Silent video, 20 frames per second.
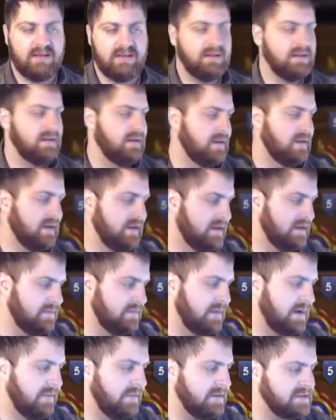I'm
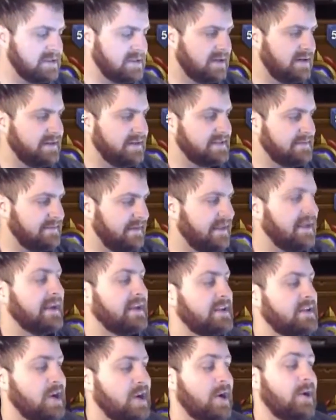also curious if they
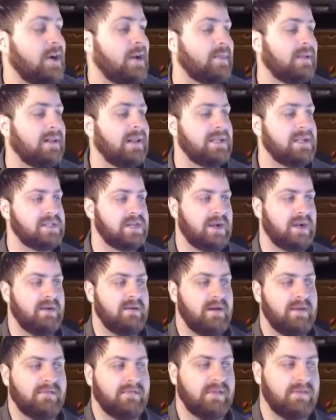like turn up the legendary
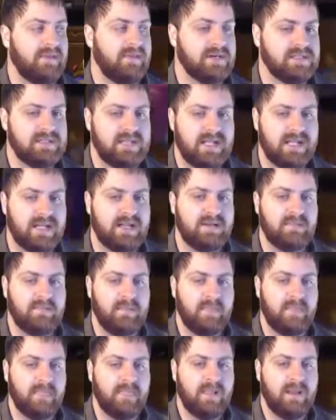rate for the first day.
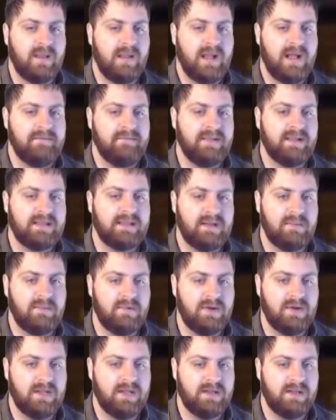I feel like they
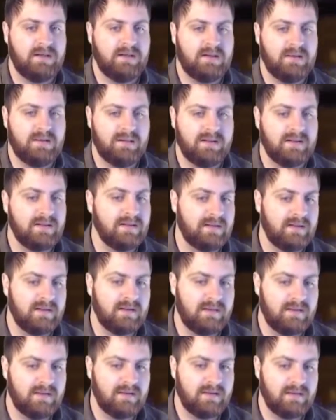would.
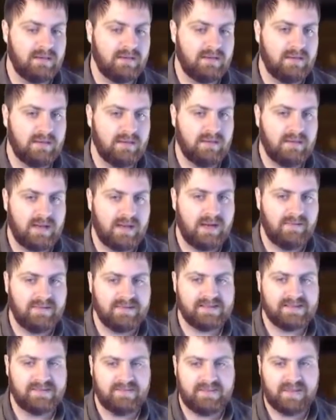I don't know
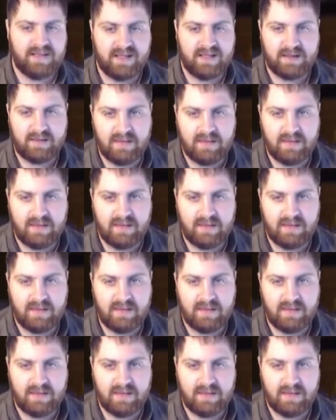if that's a thing.